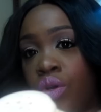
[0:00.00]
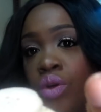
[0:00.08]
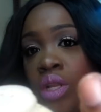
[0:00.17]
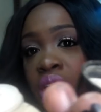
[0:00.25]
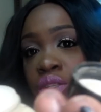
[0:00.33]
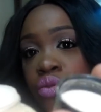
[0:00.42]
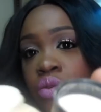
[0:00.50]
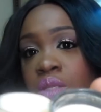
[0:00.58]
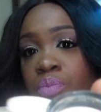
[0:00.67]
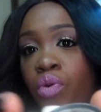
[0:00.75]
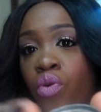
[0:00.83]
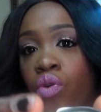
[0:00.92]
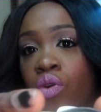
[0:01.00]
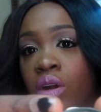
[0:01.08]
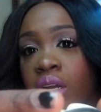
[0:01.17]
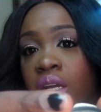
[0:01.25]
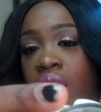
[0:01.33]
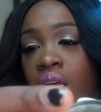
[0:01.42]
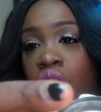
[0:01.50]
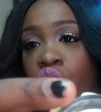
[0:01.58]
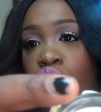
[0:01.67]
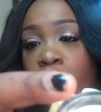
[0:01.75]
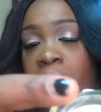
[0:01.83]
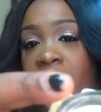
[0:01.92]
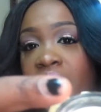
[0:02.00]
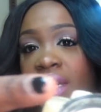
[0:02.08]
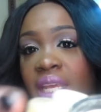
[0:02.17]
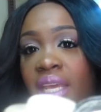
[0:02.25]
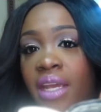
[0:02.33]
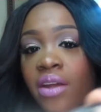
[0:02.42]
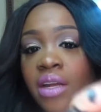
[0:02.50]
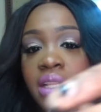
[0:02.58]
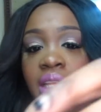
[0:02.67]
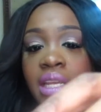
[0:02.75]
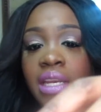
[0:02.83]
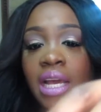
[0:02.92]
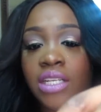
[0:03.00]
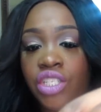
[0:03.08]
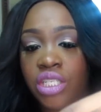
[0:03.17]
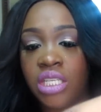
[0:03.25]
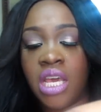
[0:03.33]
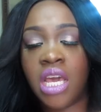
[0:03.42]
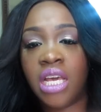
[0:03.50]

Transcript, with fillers: all I do is pour a little bit in here, and then I just